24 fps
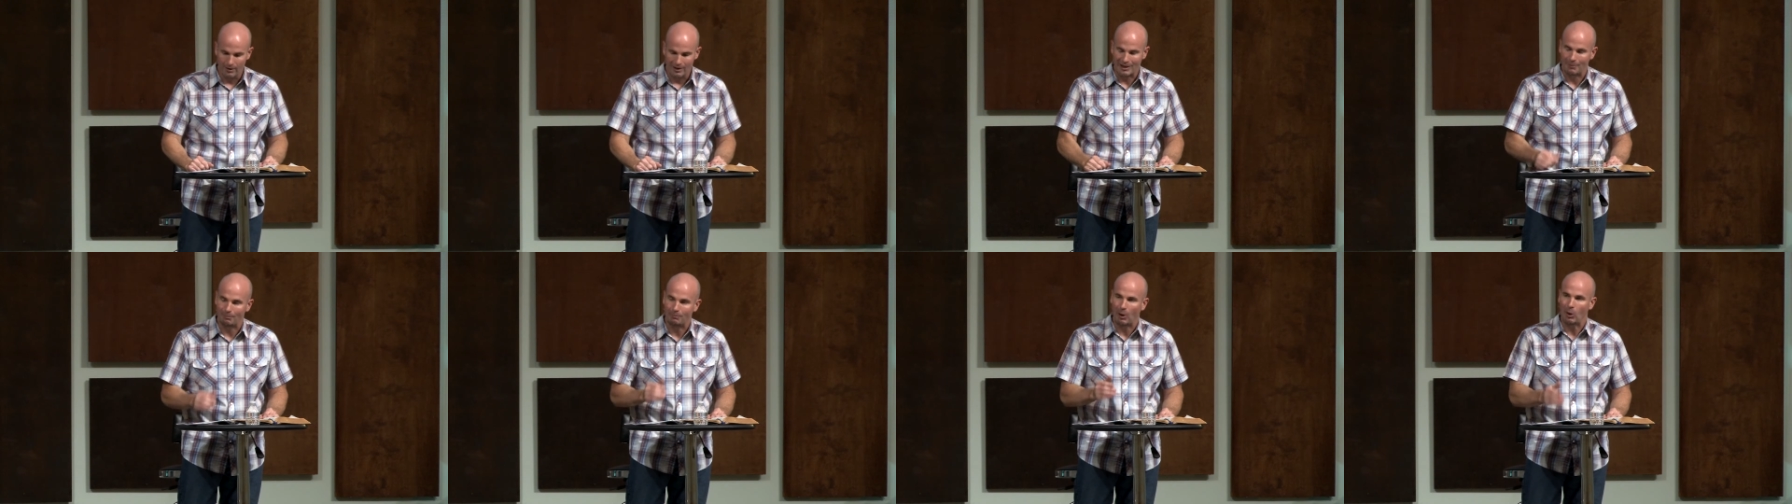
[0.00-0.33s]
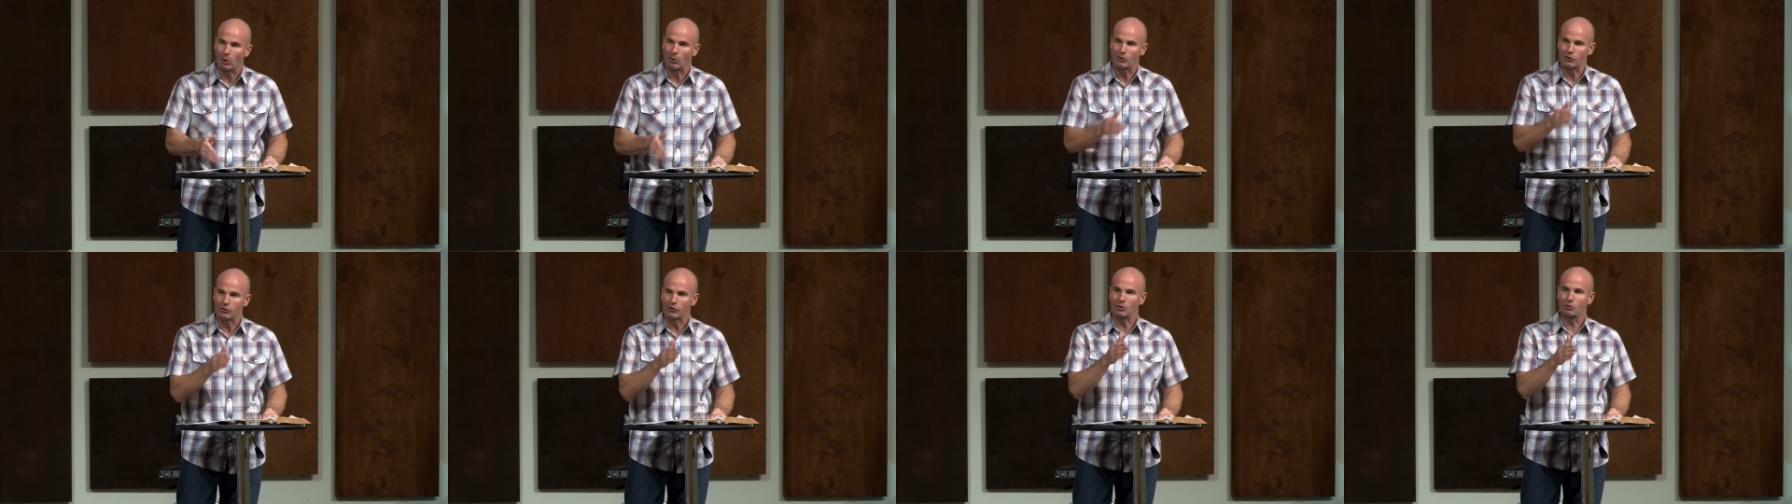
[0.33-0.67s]
the
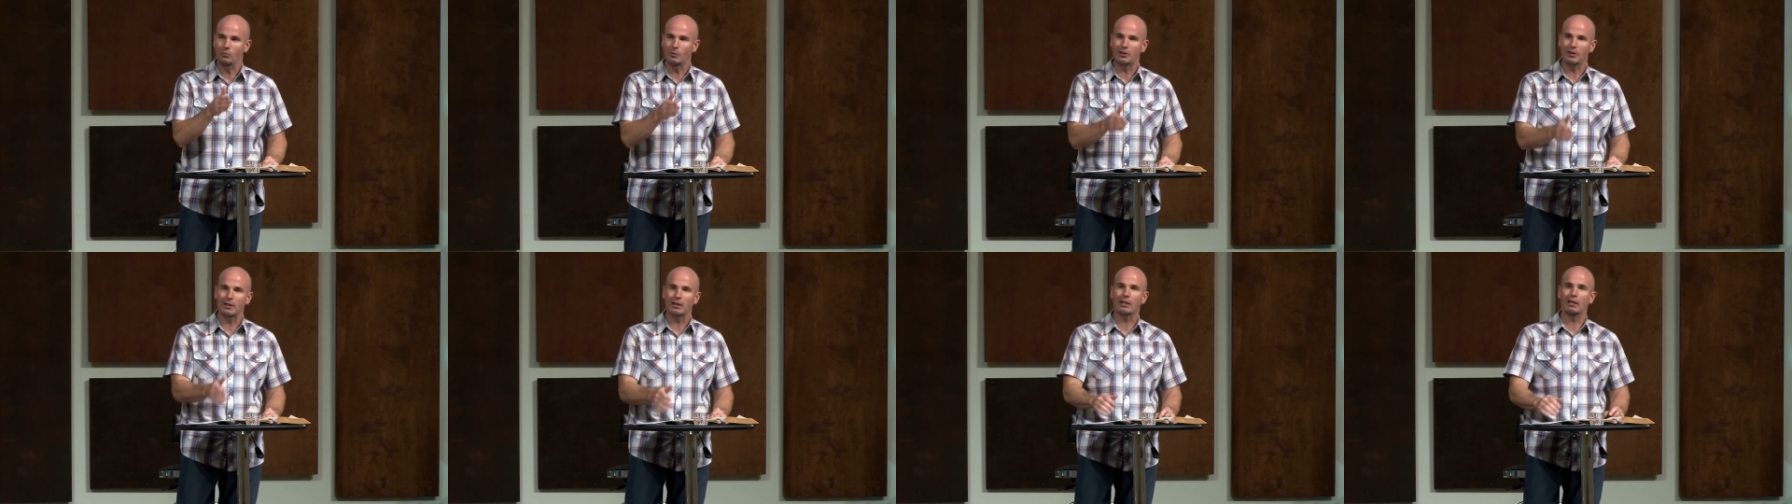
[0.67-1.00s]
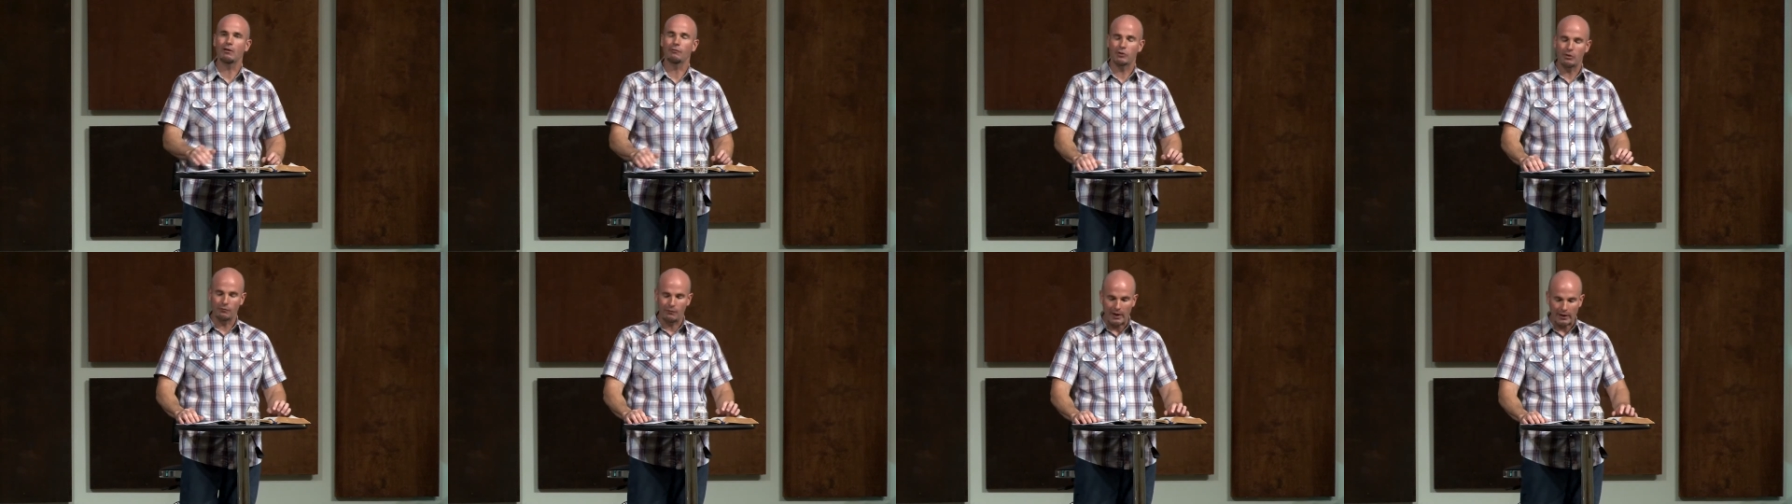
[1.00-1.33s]
person with the
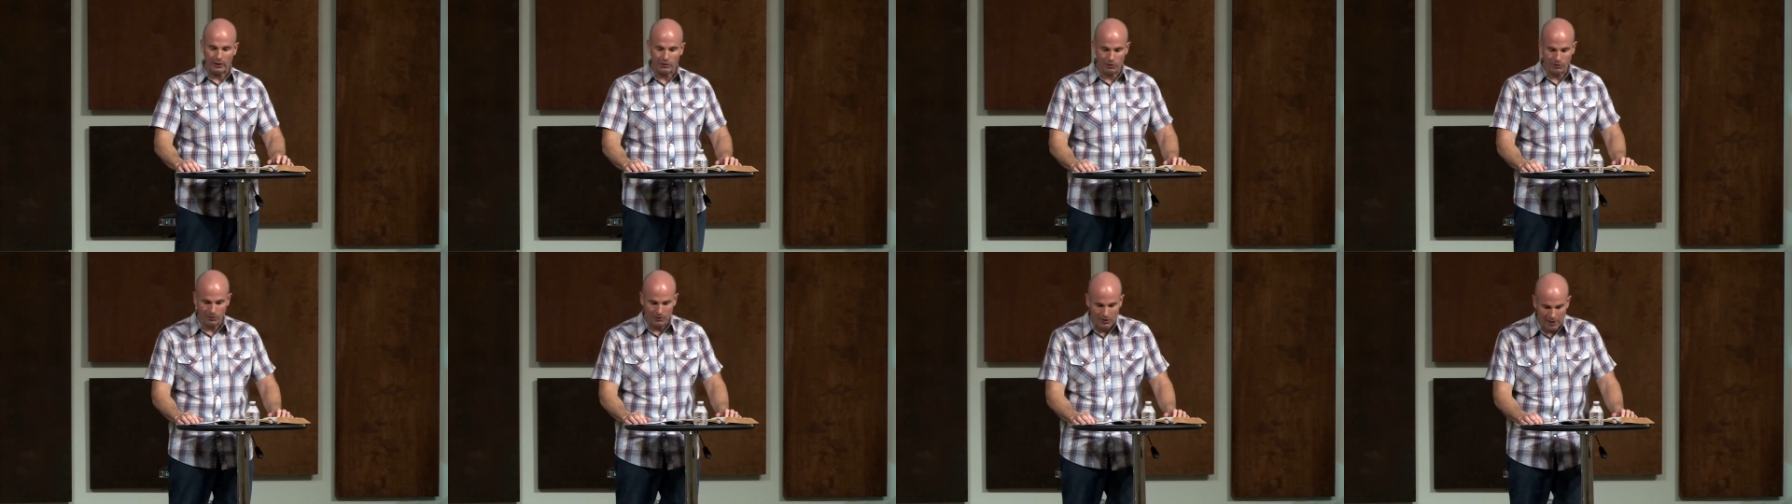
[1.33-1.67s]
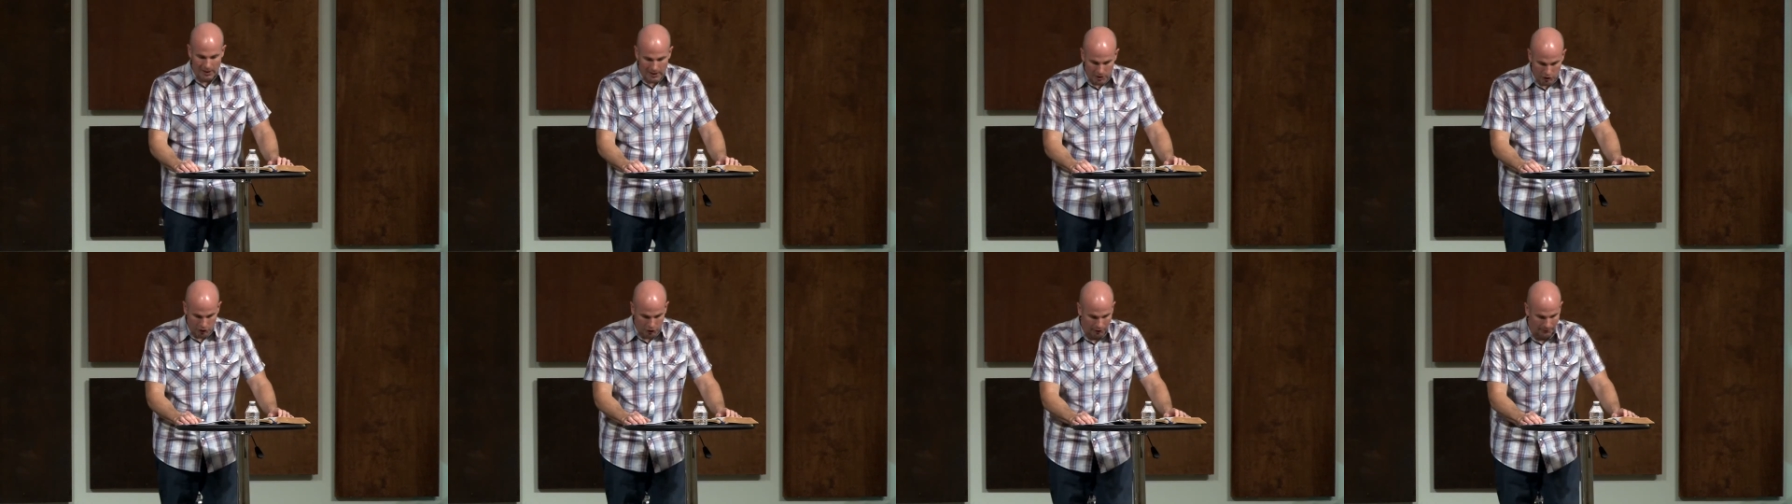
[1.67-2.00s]
gift of
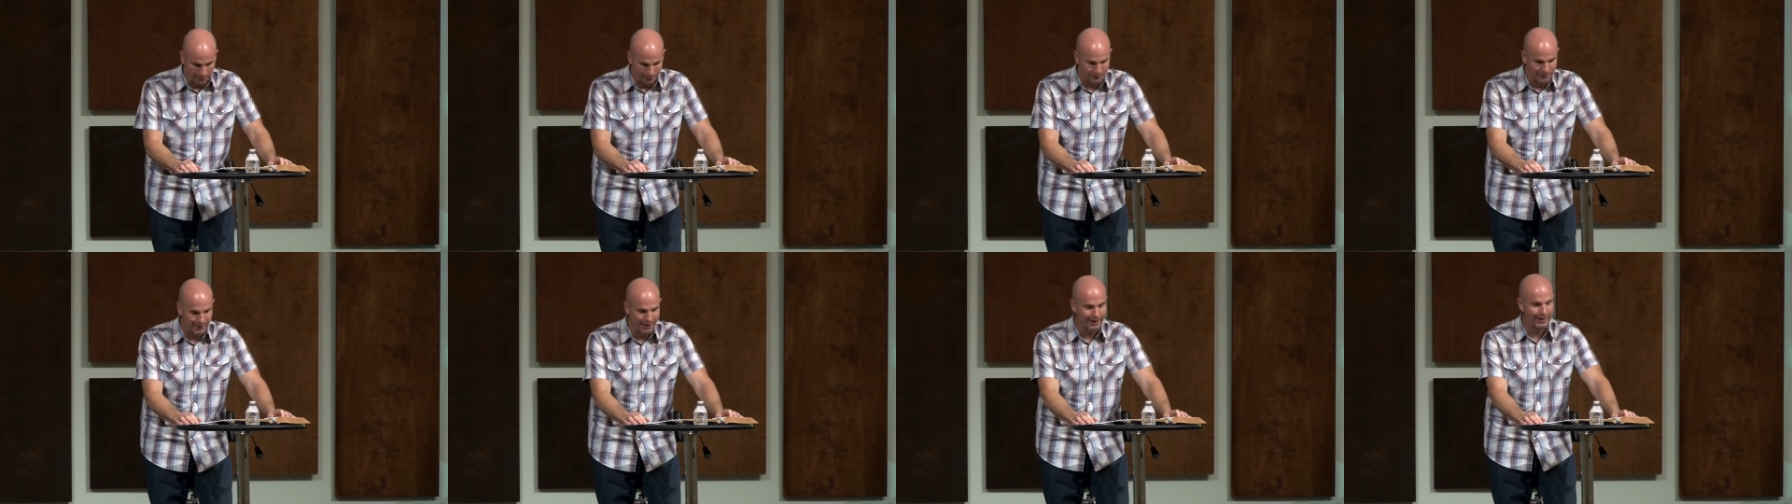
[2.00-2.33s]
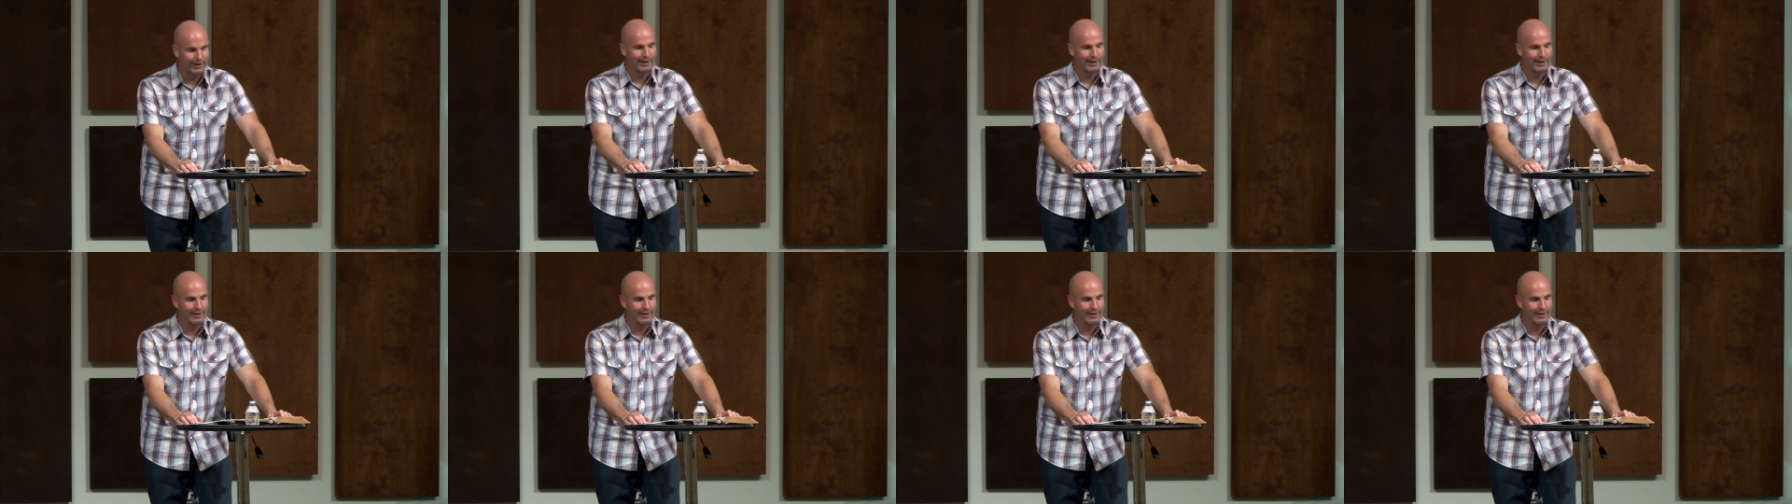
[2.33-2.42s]
exhortation